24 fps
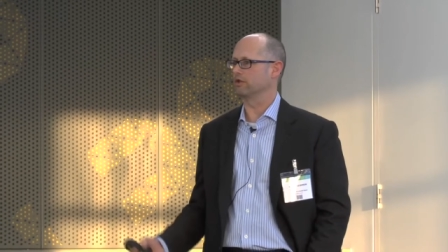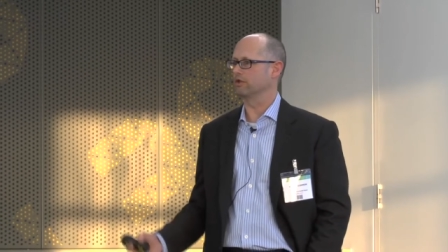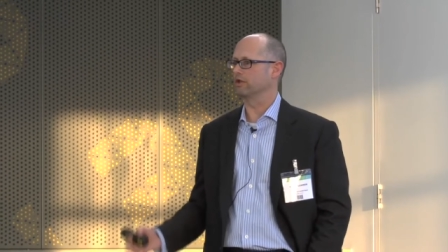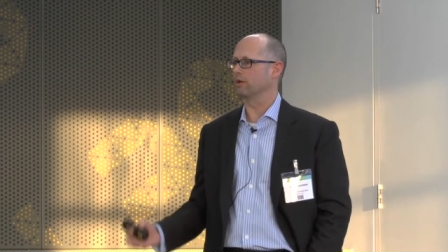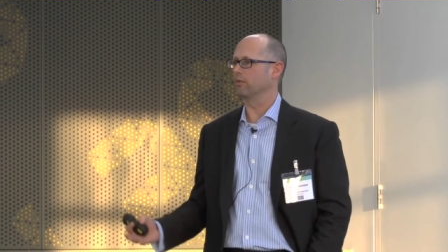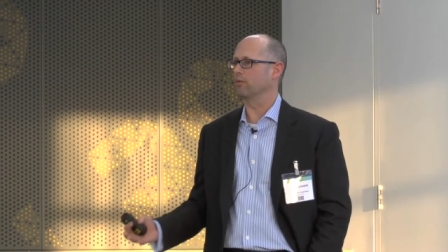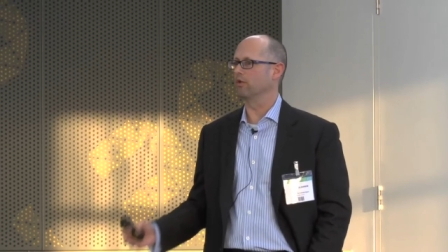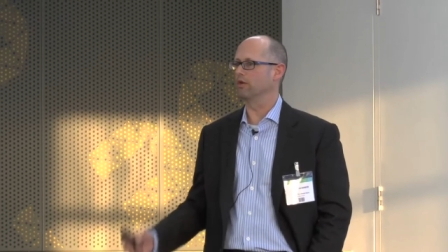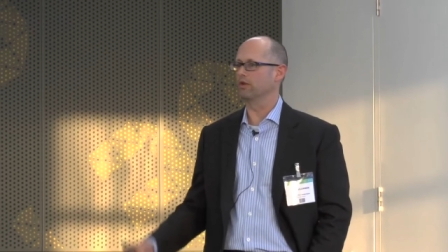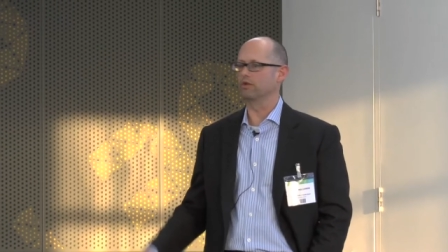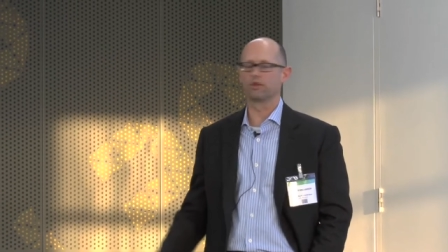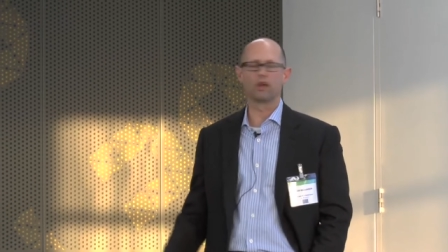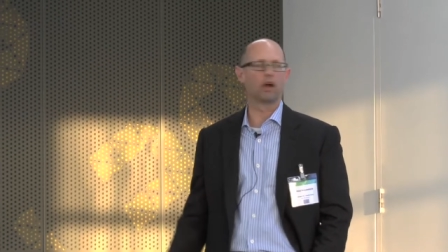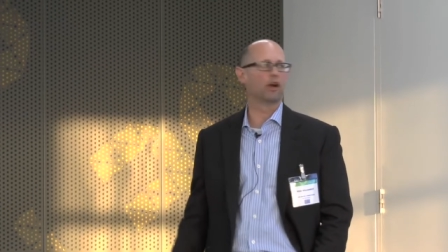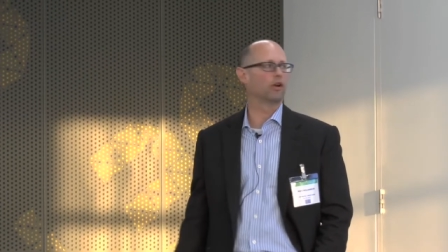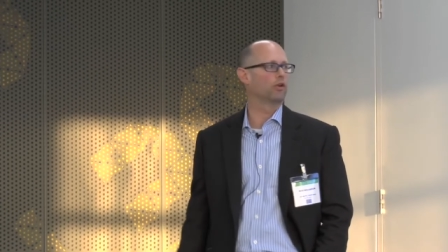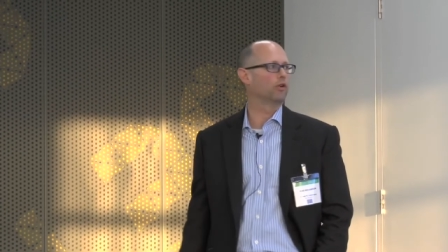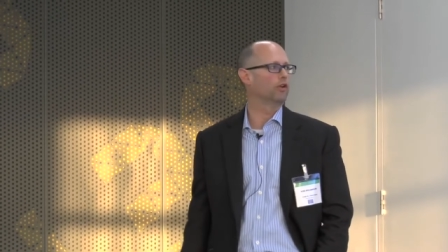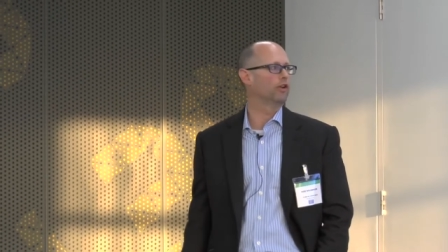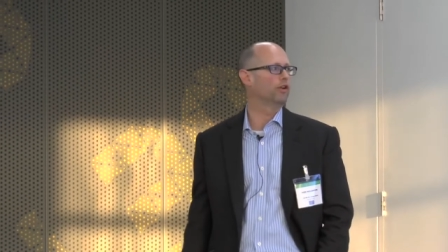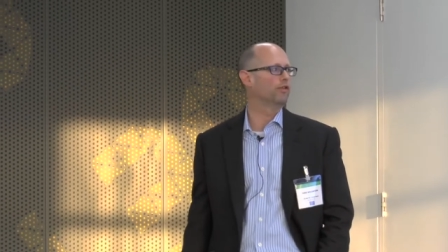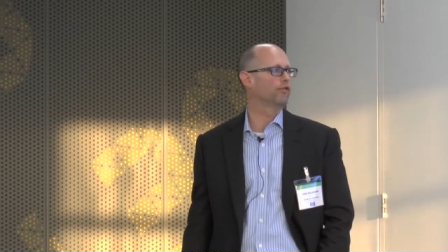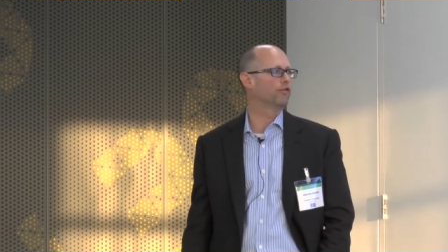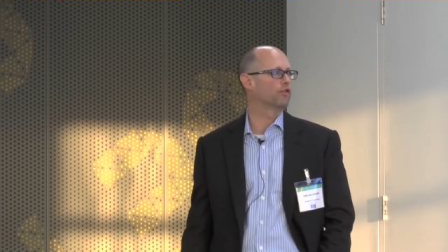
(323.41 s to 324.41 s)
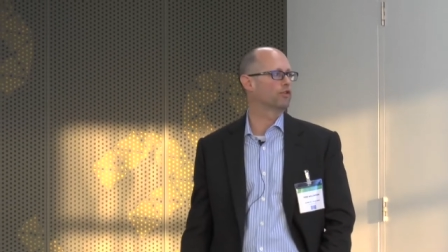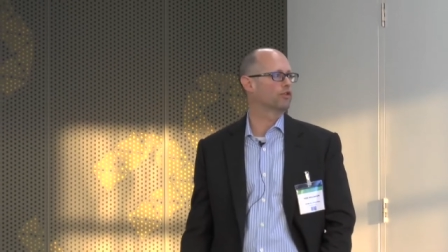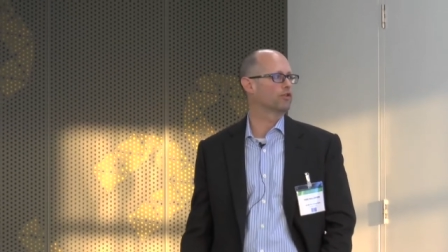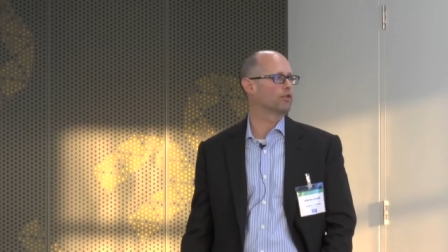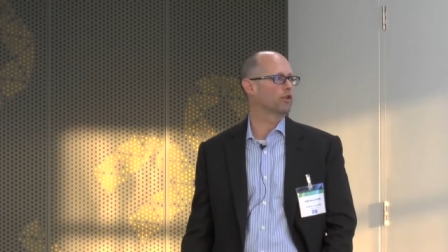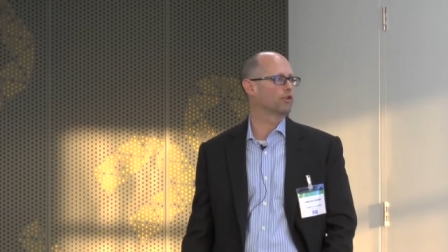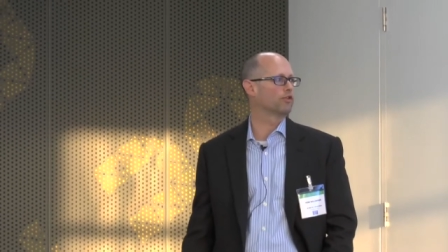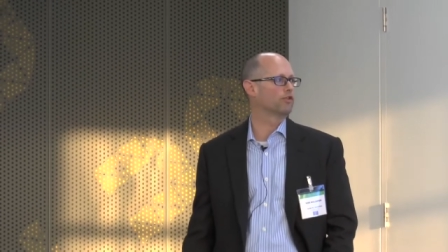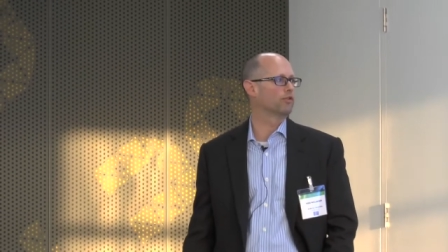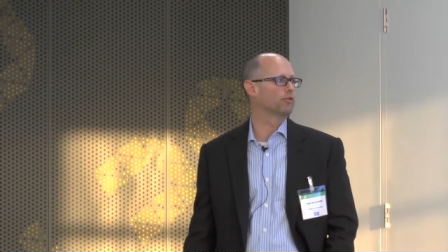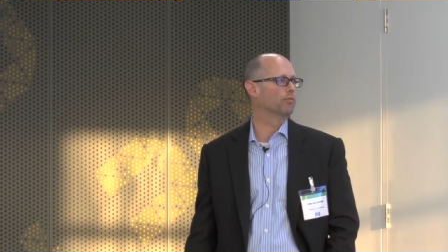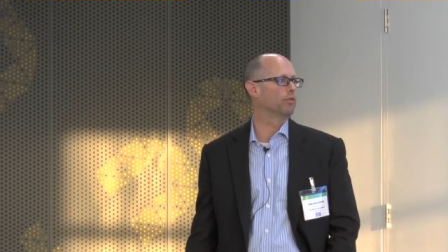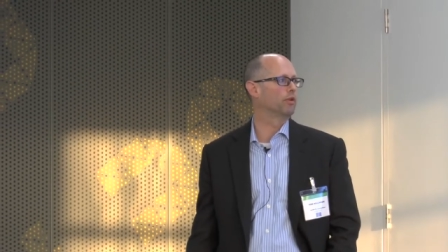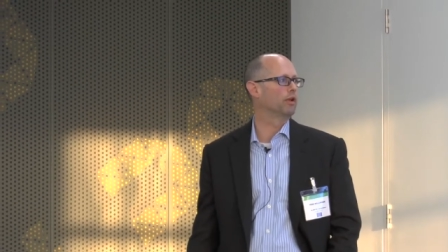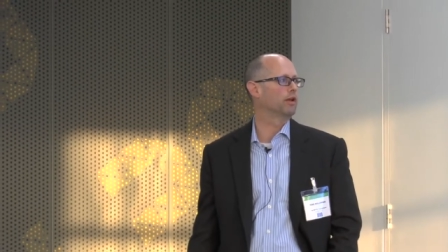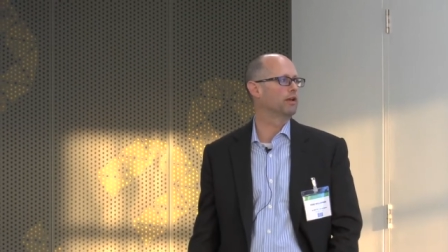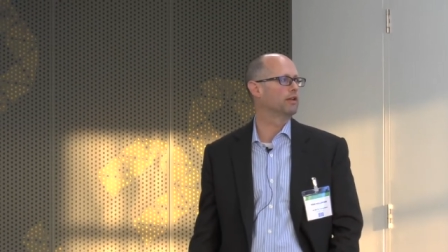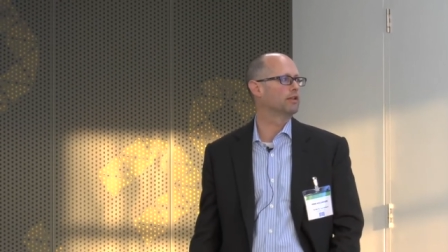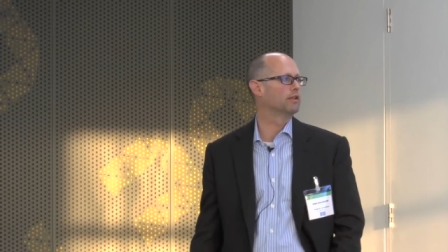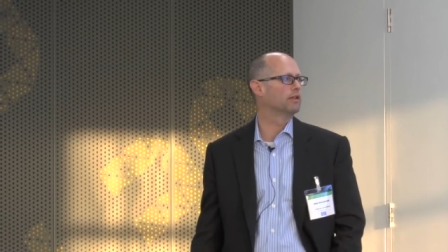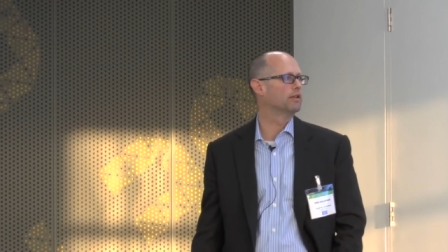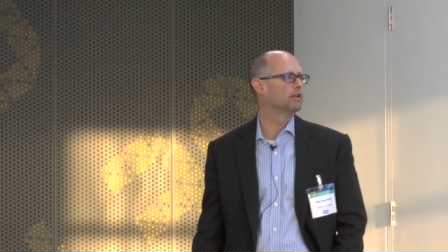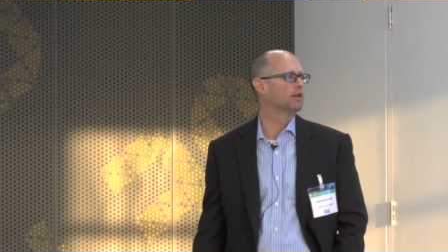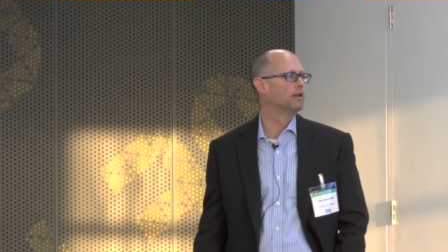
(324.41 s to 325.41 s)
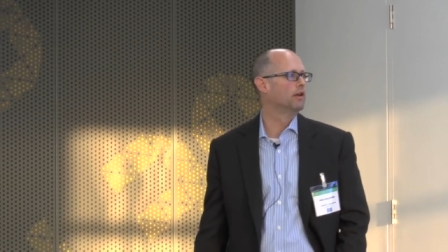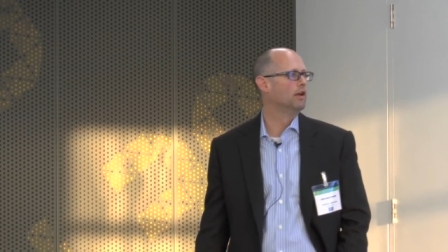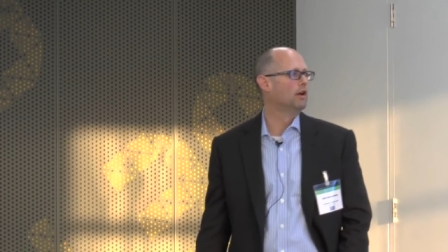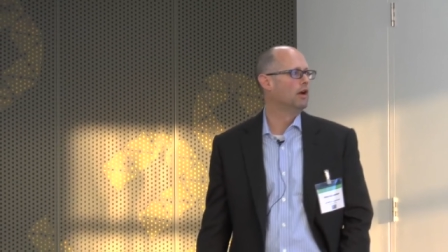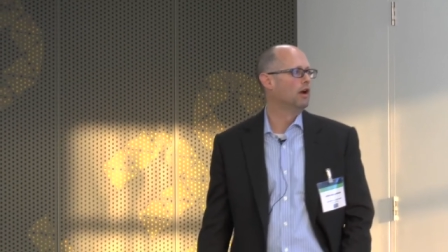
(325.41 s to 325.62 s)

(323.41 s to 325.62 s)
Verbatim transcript: as someone who's got good infrastructure in place.